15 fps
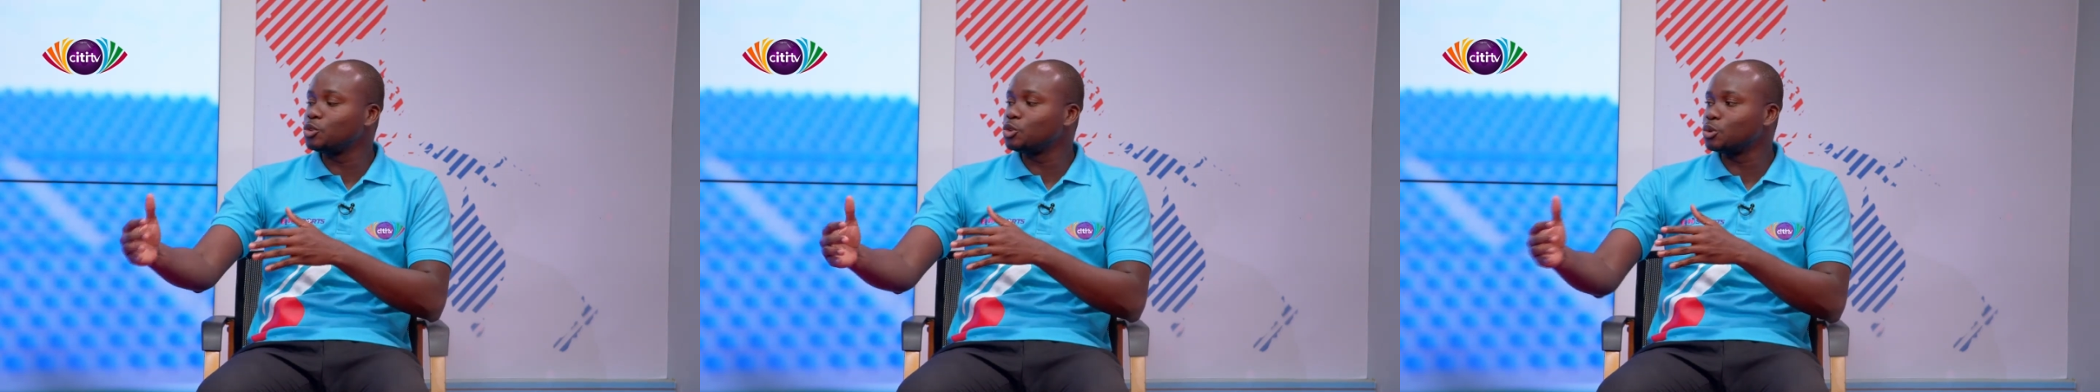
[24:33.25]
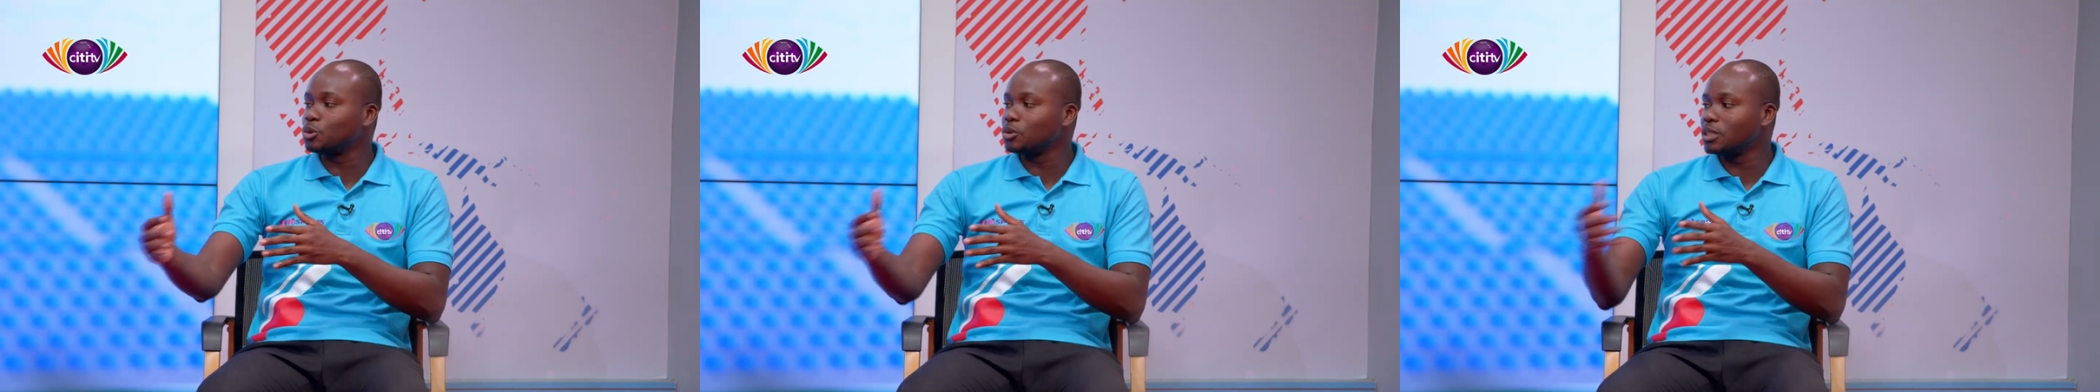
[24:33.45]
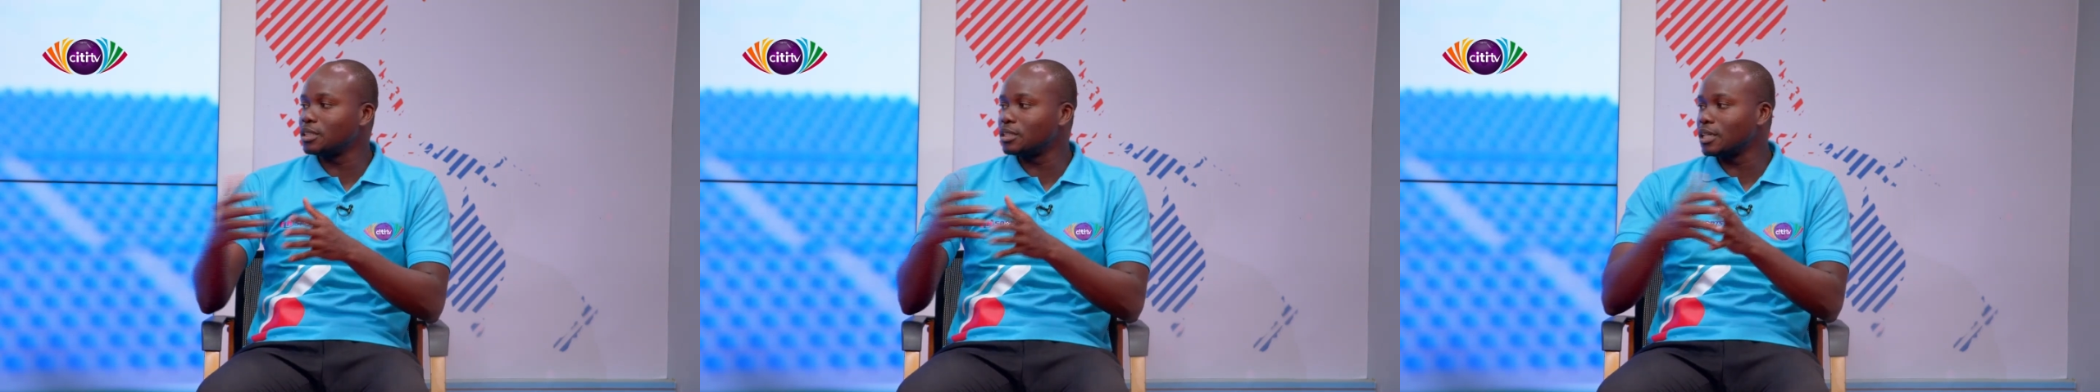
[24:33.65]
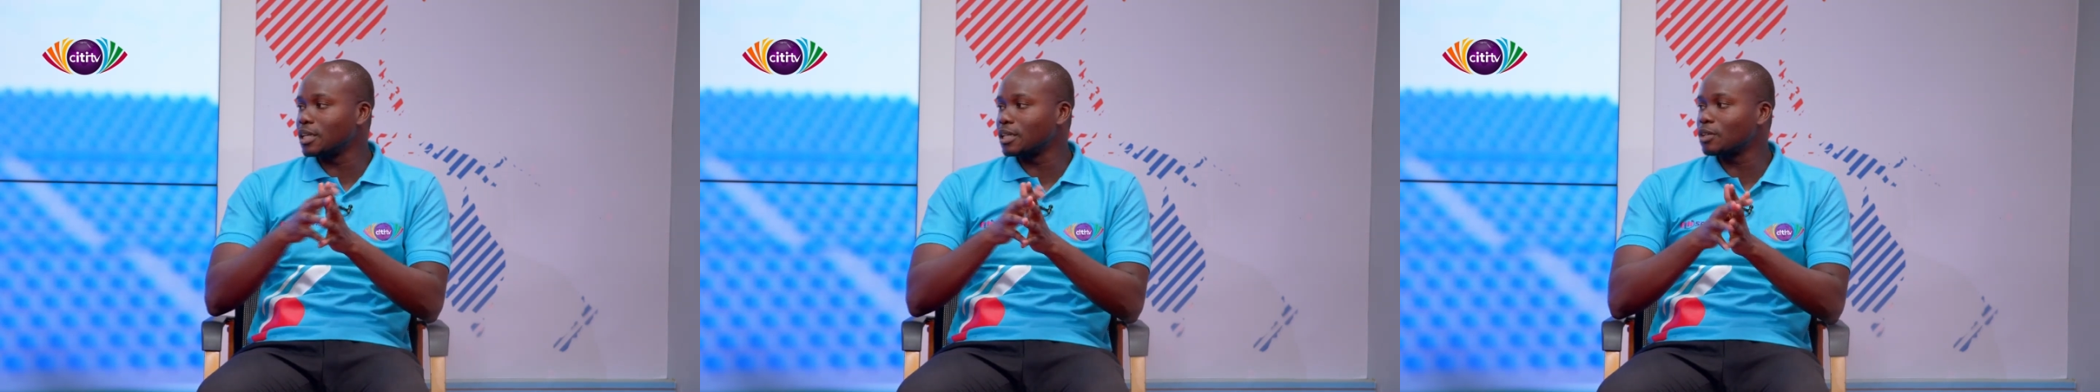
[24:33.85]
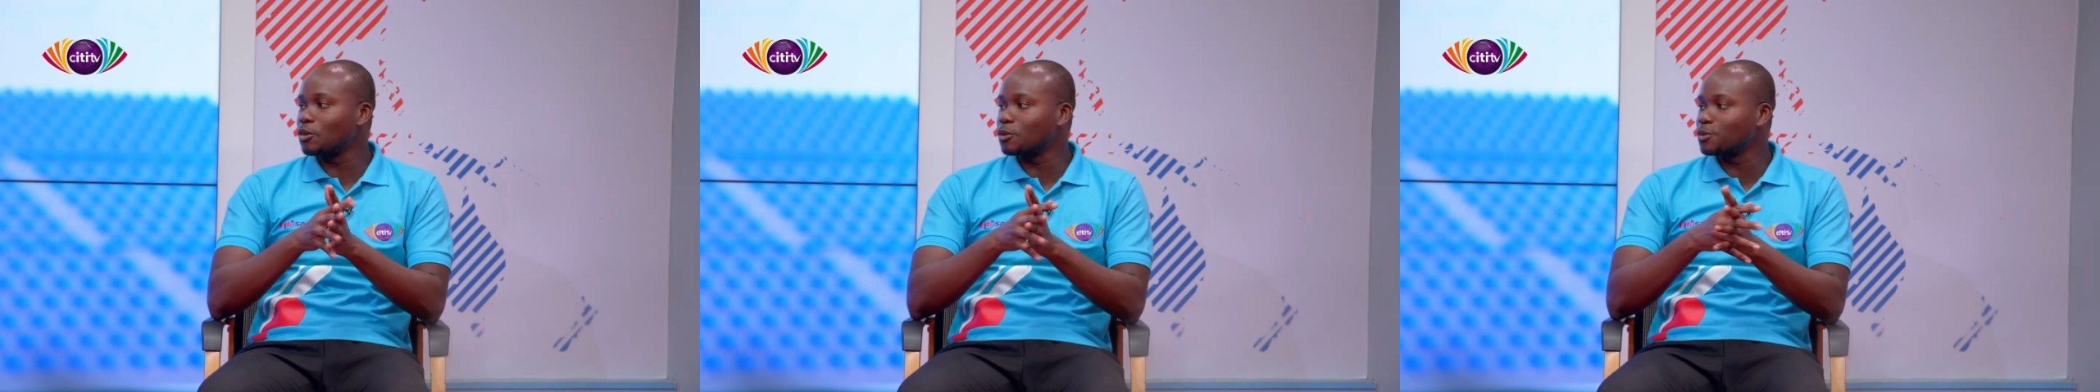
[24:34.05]
to in
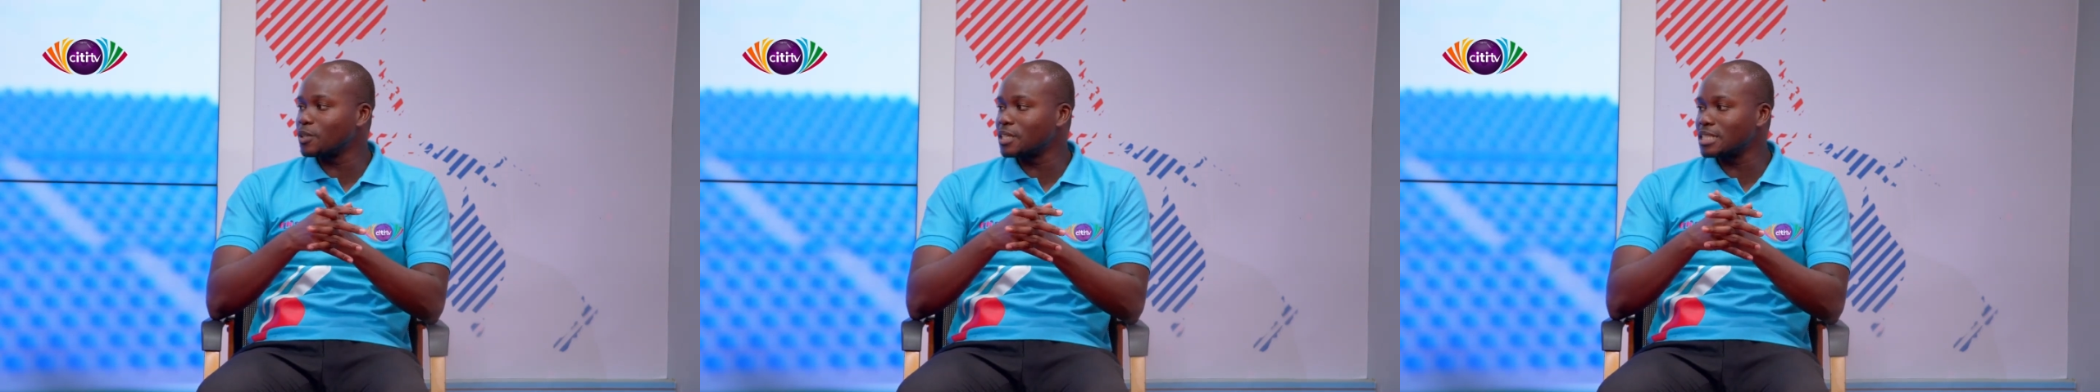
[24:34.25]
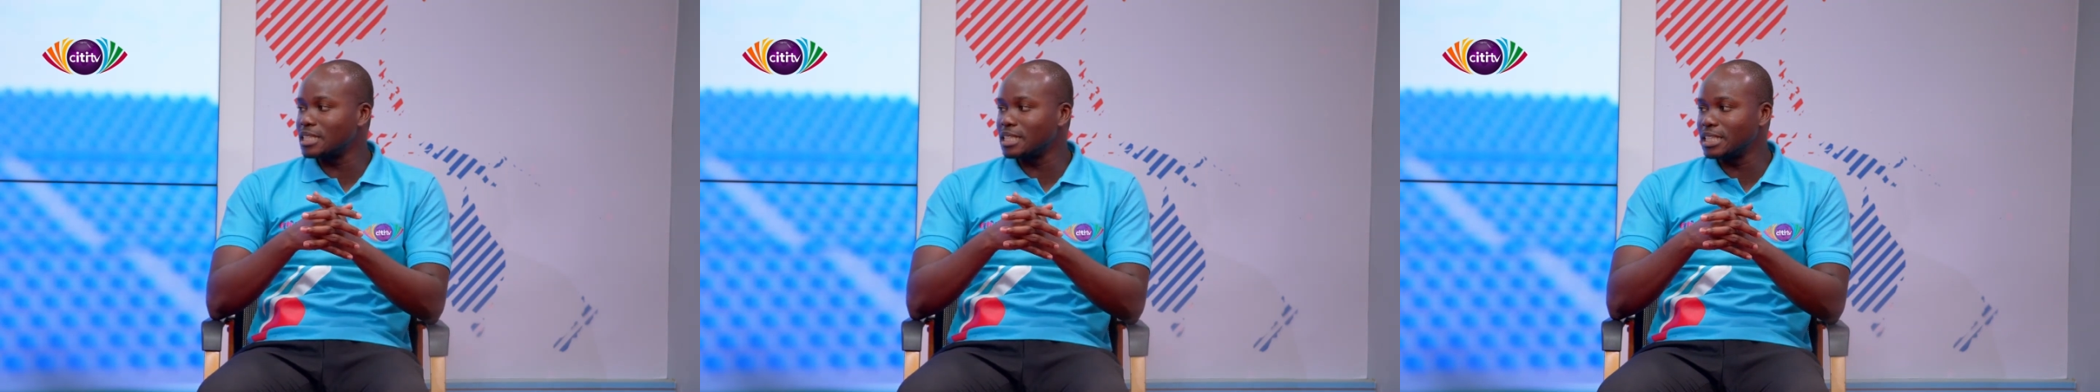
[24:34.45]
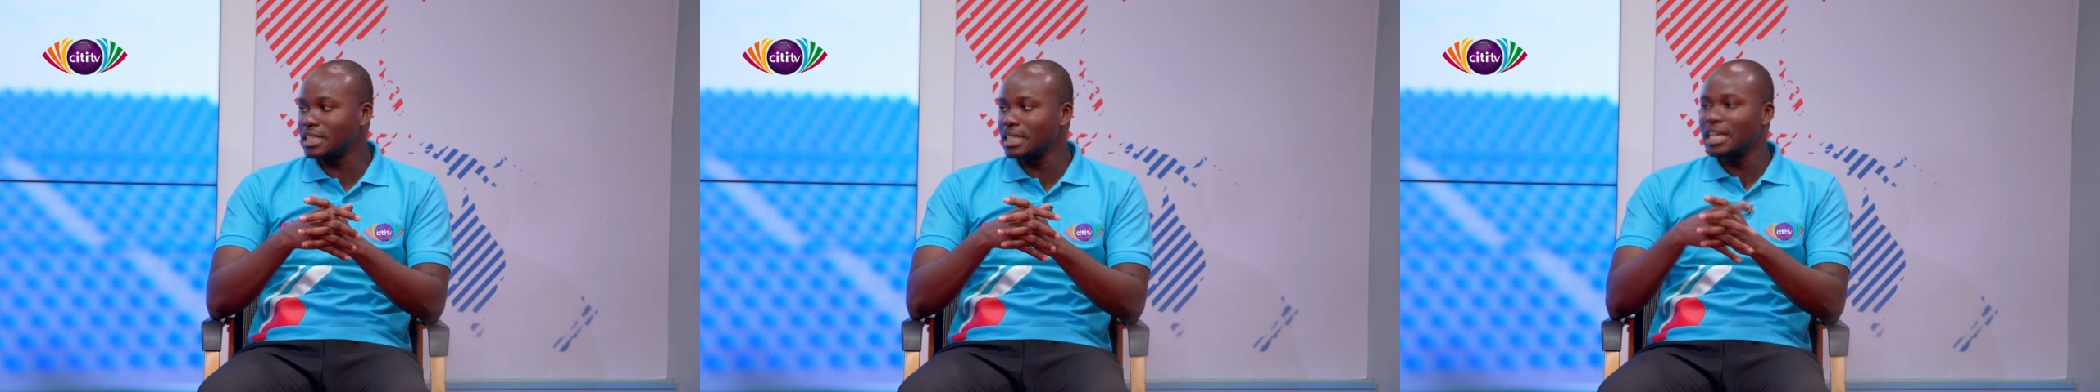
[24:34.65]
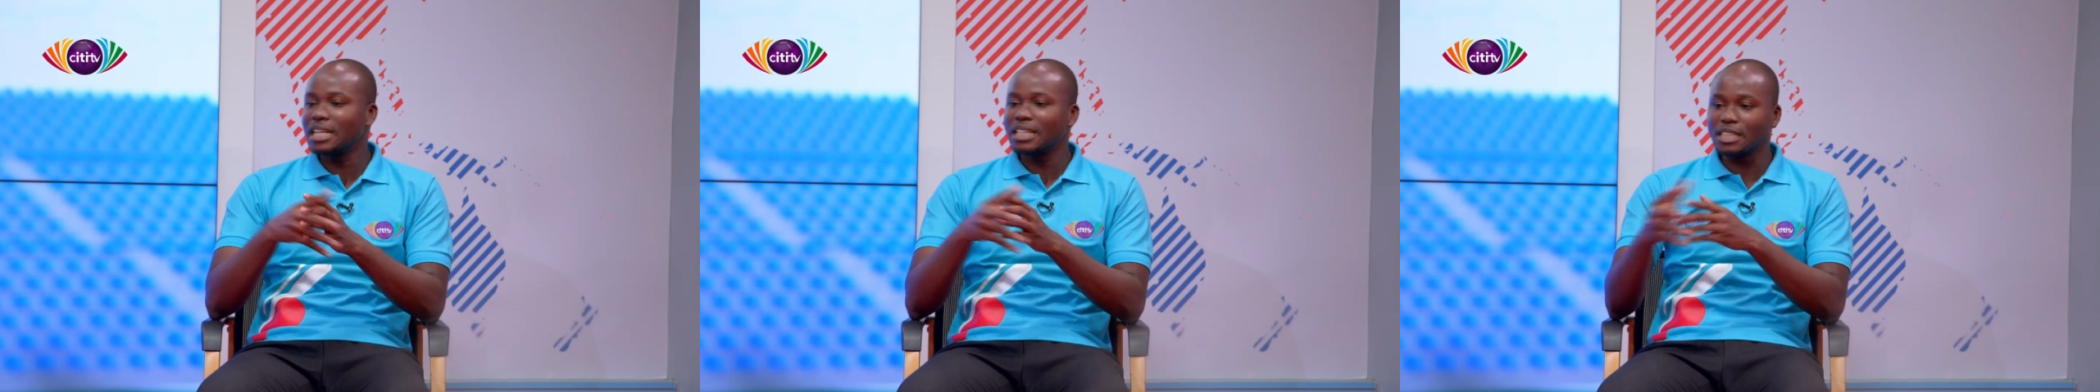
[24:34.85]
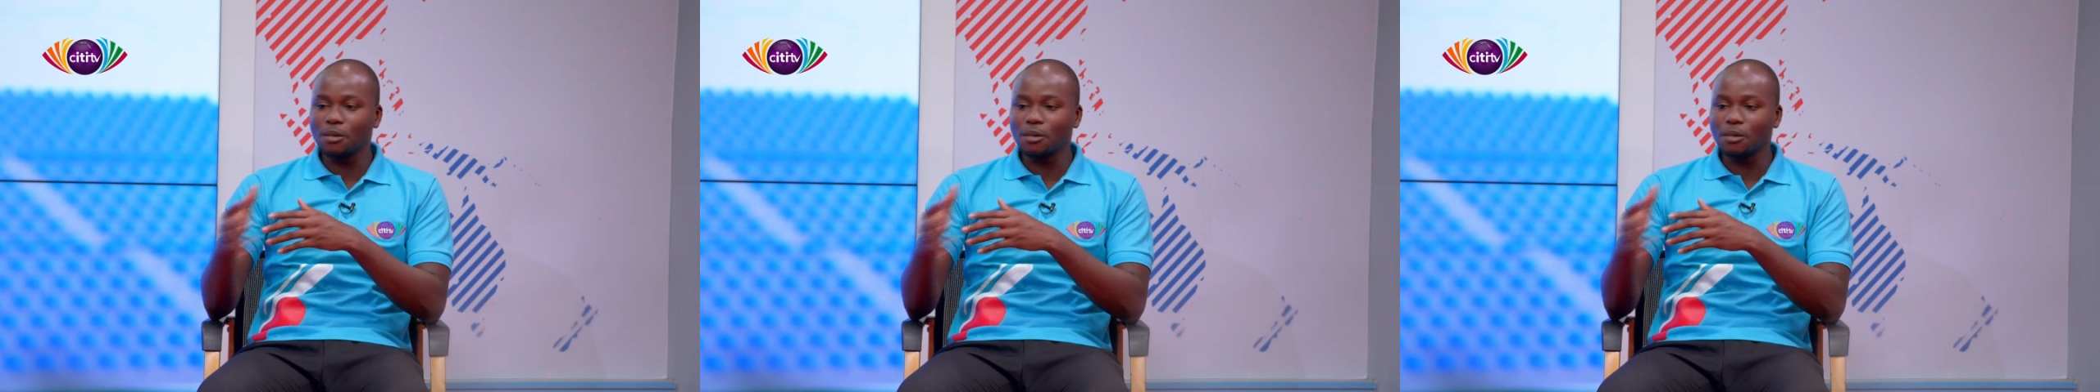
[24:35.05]
the Conference League, mm-hmm.